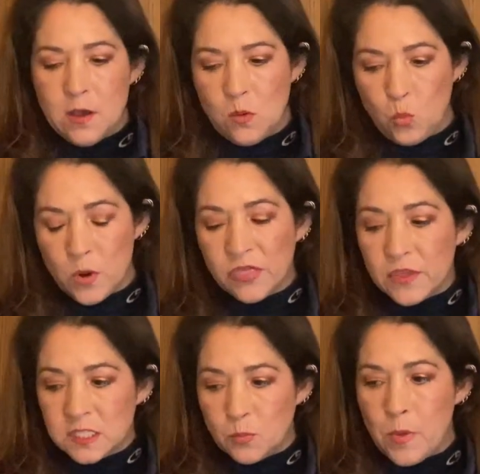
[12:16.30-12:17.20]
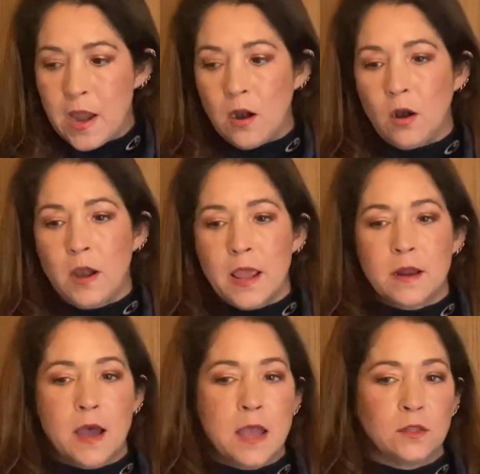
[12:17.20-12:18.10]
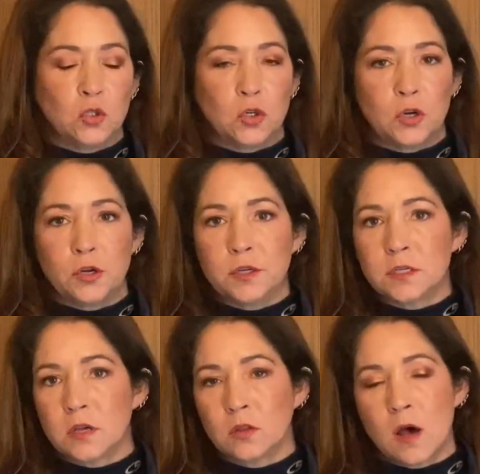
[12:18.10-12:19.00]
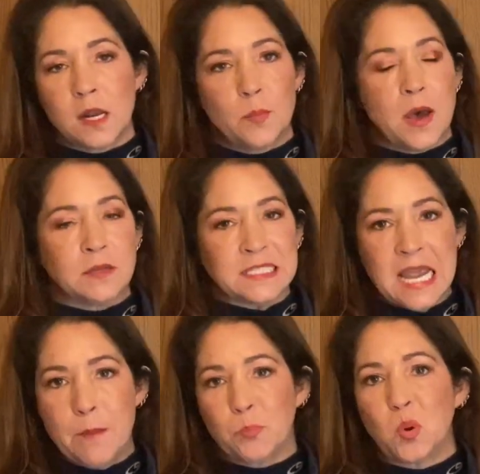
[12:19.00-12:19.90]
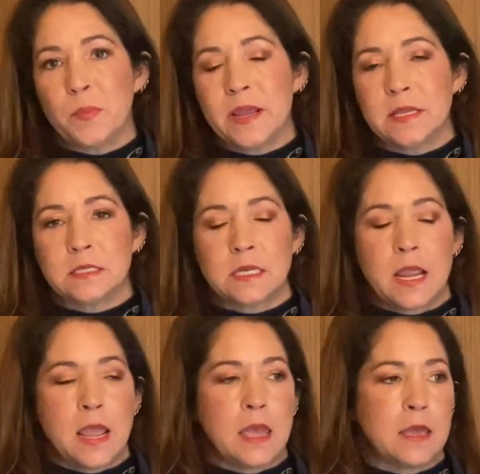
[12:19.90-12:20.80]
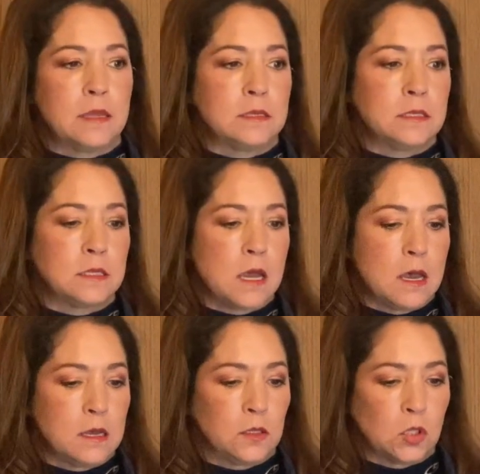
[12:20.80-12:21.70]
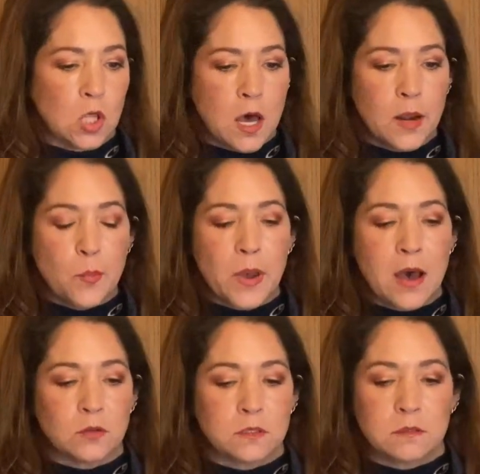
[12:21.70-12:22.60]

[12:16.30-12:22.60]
with this mare, and I learned a lot about temperament and a lot about,